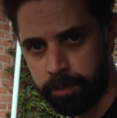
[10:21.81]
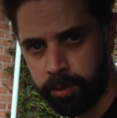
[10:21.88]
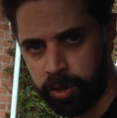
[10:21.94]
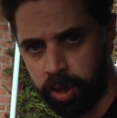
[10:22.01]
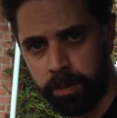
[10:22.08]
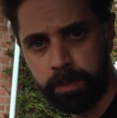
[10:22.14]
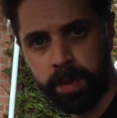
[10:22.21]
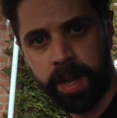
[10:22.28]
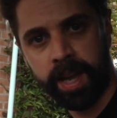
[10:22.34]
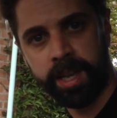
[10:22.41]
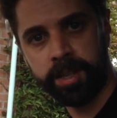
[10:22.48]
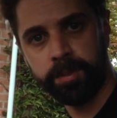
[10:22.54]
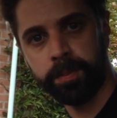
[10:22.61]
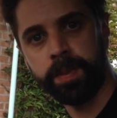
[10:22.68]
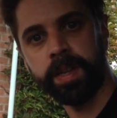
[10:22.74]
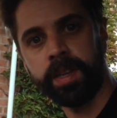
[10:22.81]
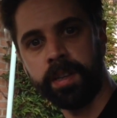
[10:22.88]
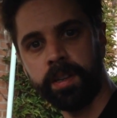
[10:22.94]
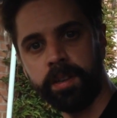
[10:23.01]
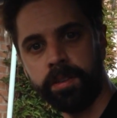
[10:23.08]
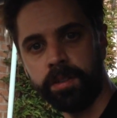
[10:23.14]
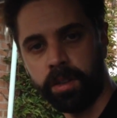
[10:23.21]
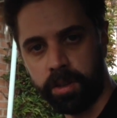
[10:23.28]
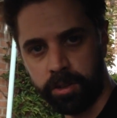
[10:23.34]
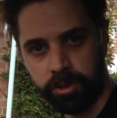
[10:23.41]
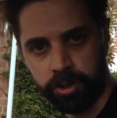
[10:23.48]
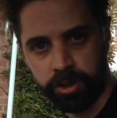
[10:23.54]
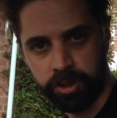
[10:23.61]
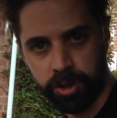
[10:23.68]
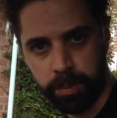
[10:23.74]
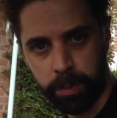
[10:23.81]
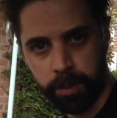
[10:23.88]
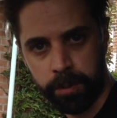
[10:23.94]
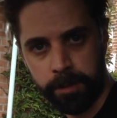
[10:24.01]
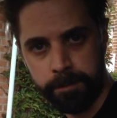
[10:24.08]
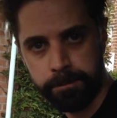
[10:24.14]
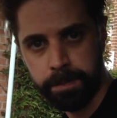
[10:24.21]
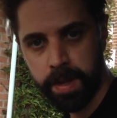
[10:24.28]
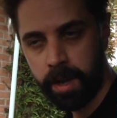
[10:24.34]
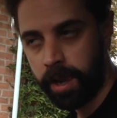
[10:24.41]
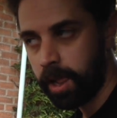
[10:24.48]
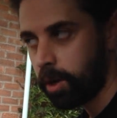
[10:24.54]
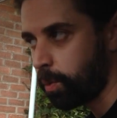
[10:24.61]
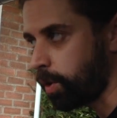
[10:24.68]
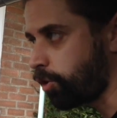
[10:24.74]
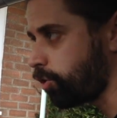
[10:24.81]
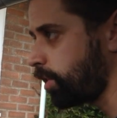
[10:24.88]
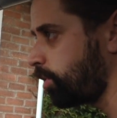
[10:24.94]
Some can be non-adjustable. We should